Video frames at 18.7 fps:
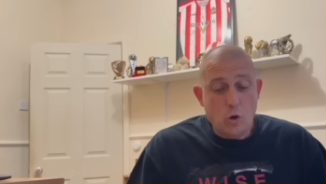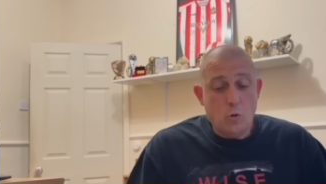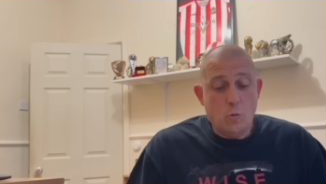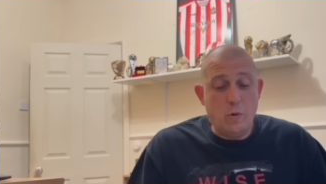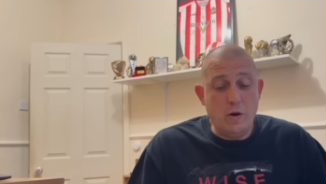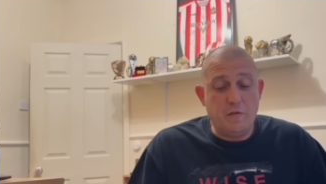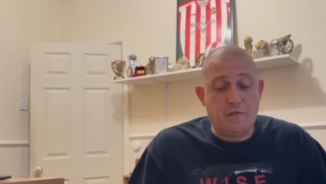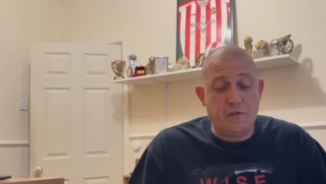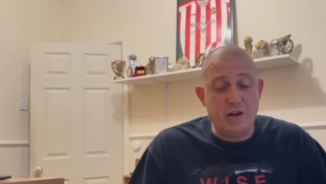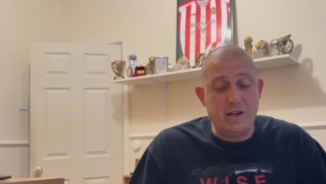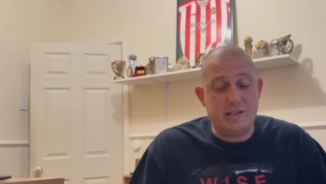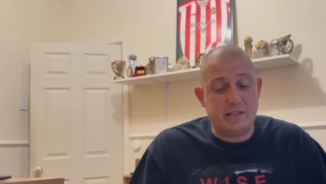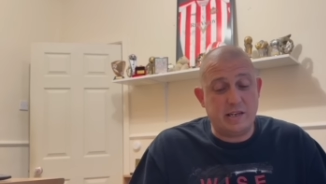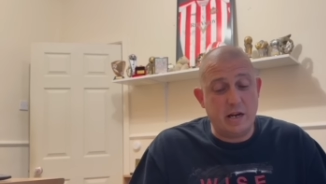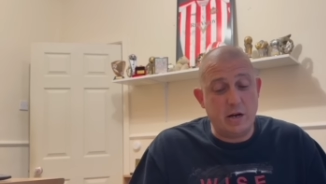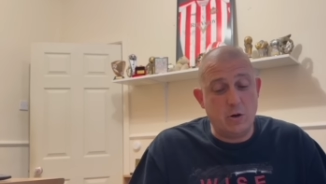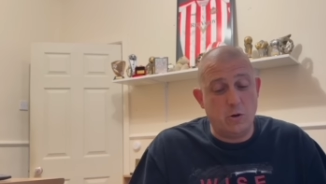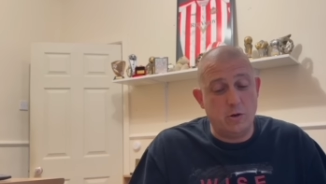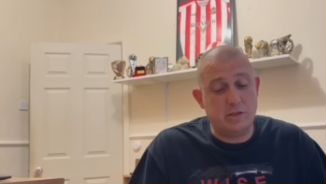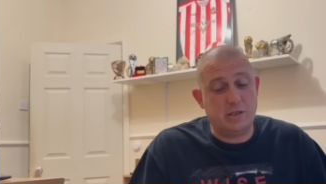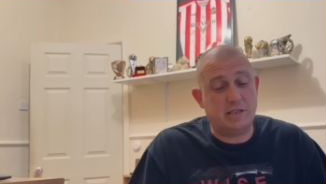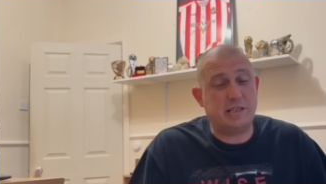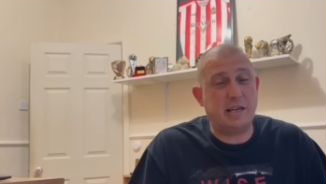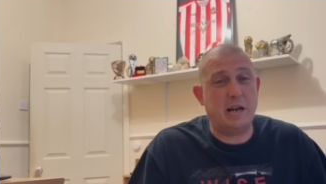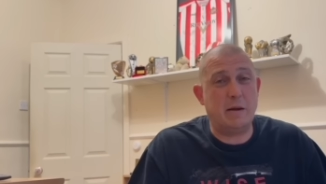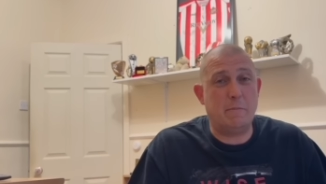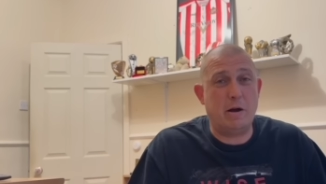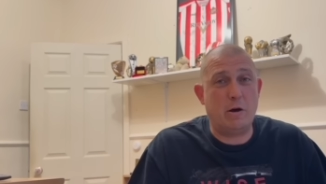Wilfried Singo is a
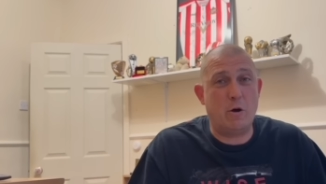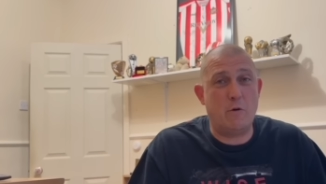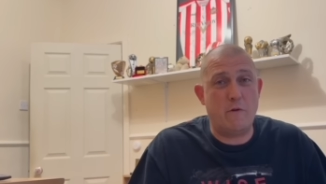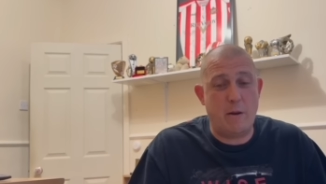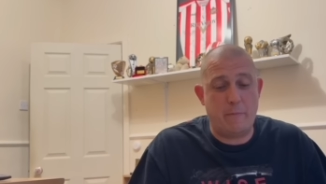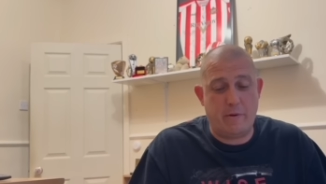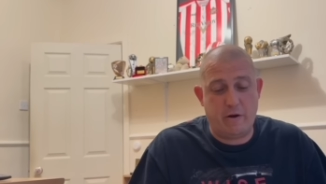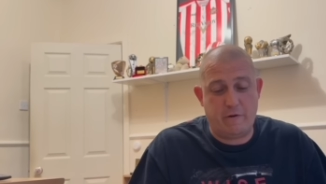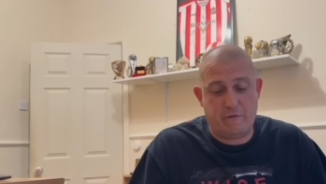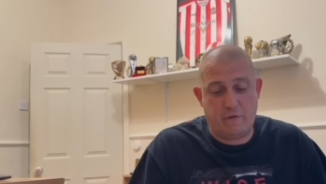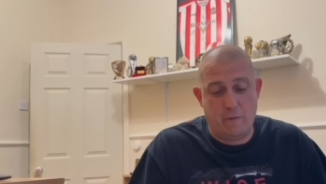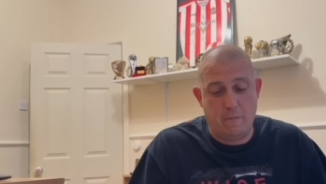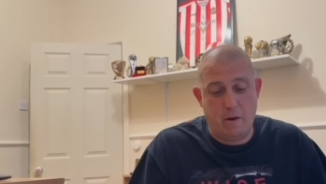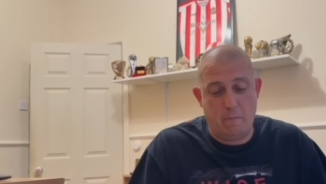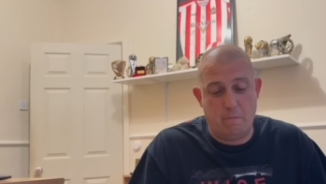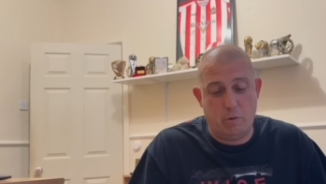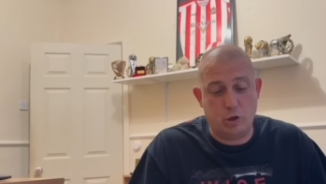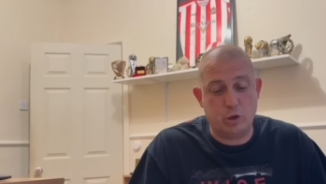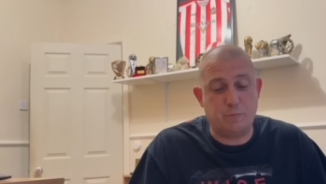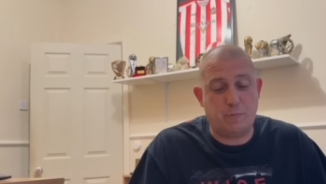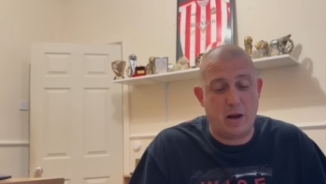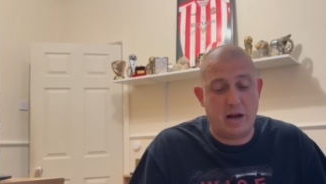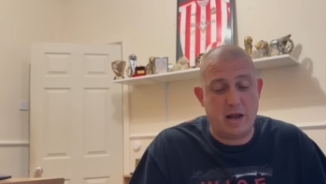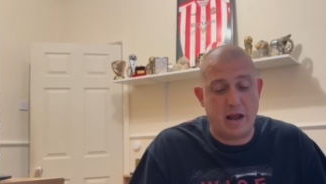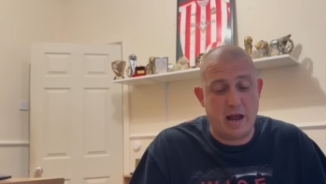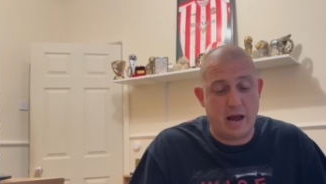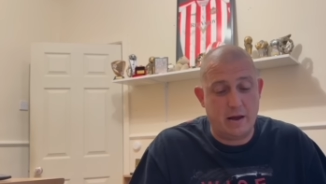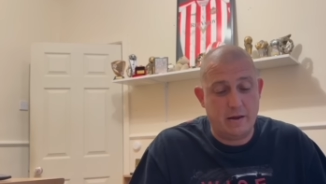centre-back or right-back from
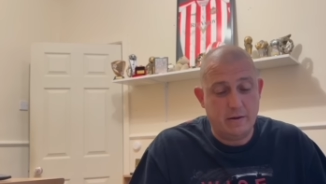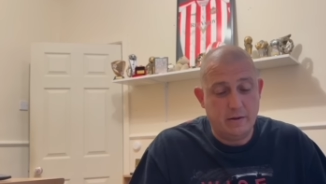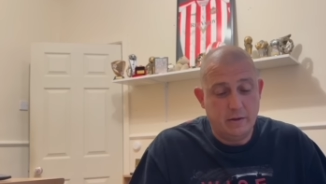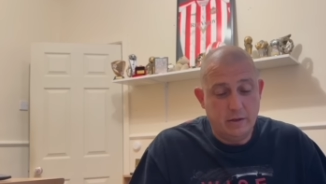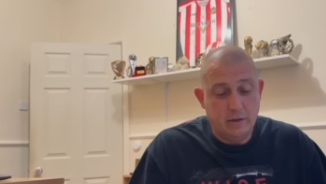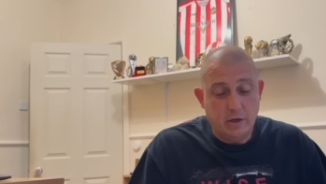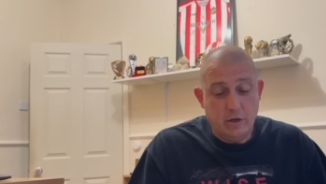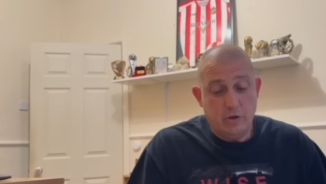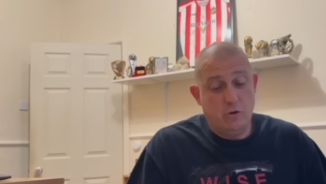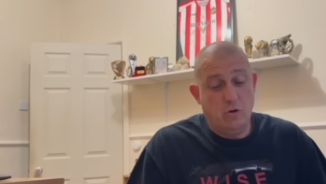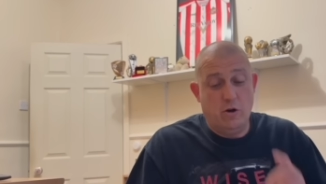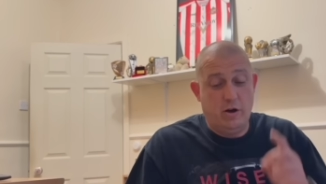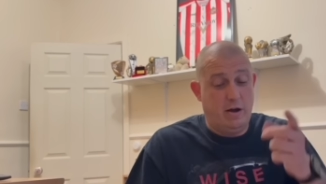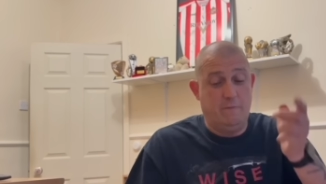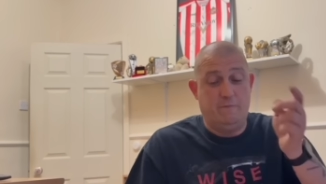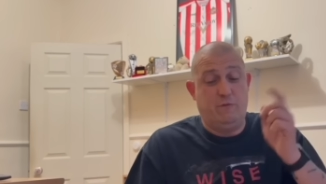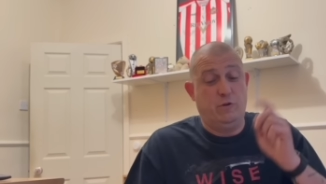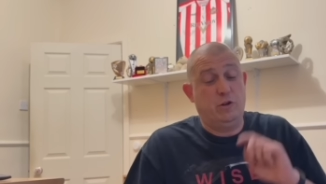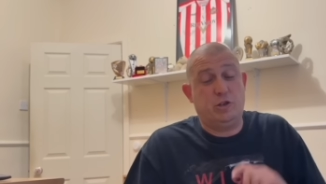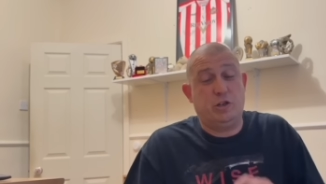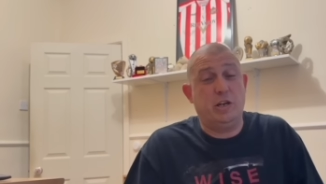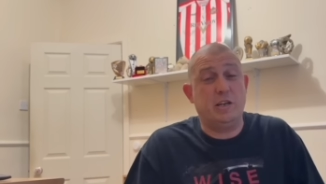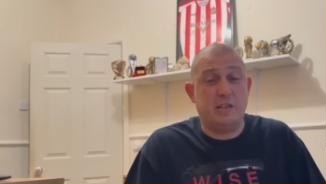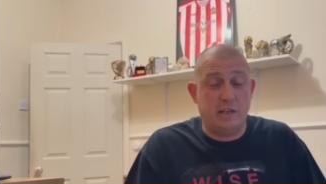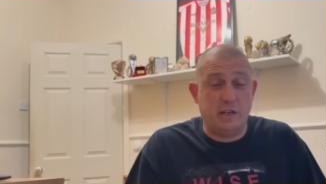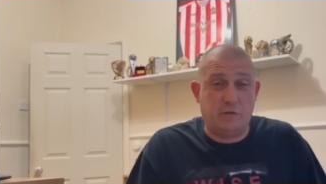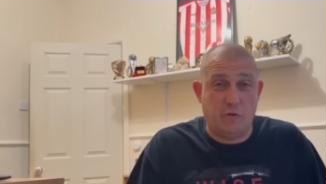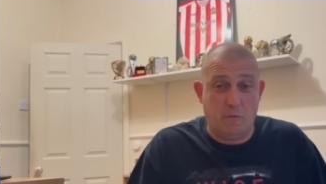Montpellier. No, I'm full of
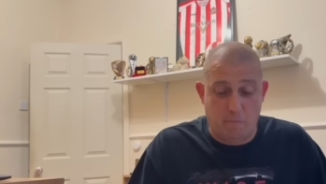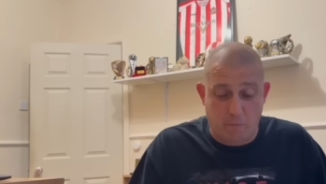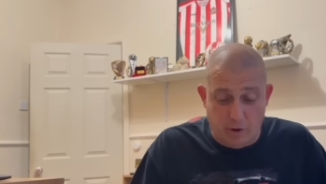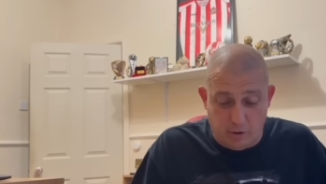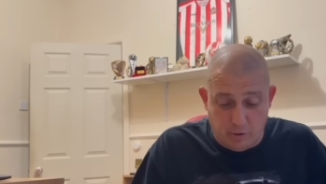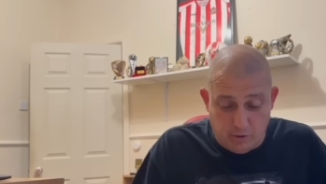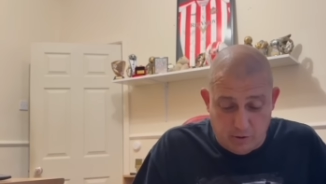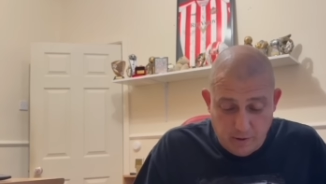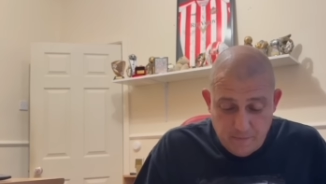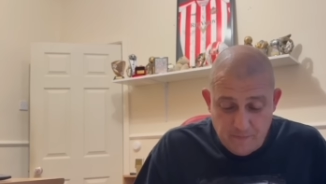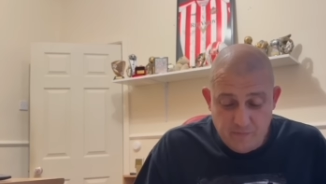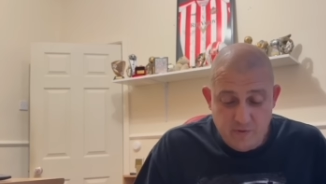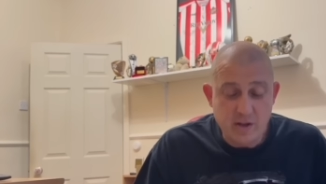shit. He's from Monaco.